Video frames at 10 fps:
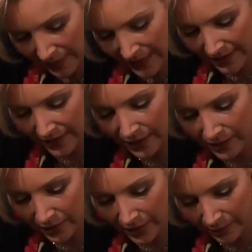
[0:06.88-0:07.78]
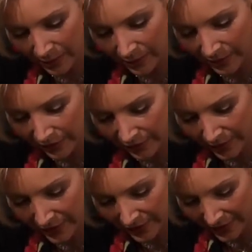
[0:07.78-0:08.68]
from your favorite TV show,
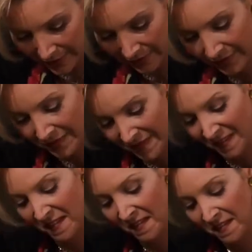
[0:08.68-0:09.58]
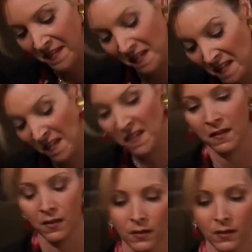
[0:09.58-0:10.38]
and we can promise that you won't be